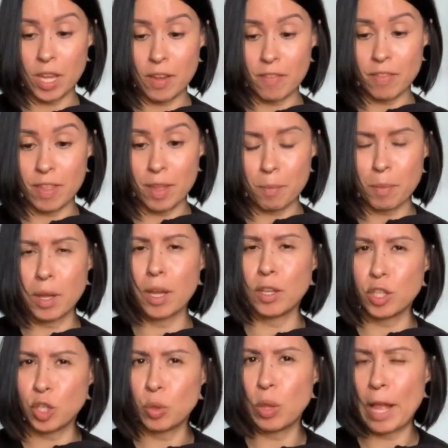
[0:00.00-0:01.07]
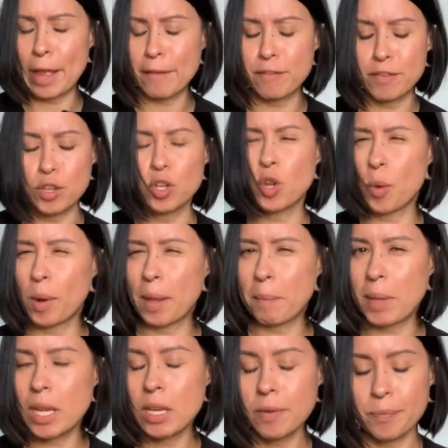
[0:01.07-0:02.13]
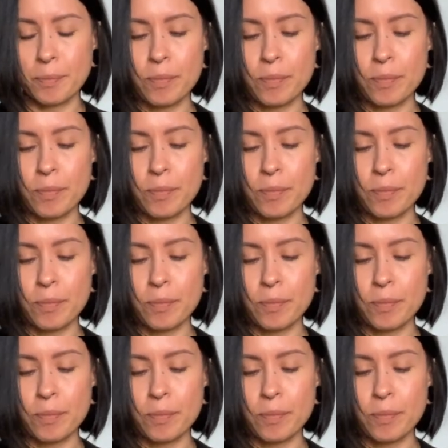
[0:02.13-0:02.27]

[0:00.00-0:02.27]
give them a new life, you know what I mean?